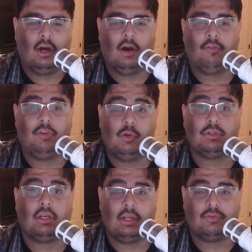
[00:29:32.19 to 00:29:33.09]
of
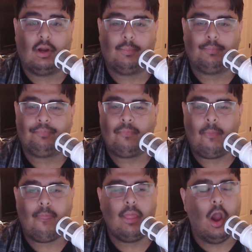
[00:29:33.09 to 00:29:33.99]
using Disrupt.
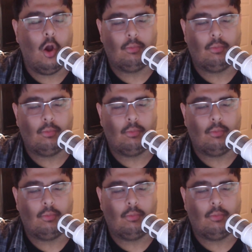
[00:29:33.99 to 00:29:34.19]
No,